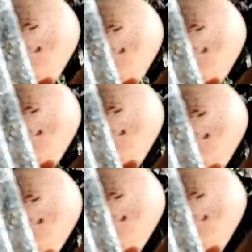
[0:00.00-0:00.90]
make it out,
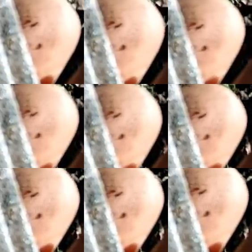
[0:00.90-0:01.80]
but I'll get it cleaned
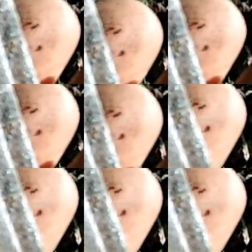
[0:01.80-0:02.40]
up, give you a better shot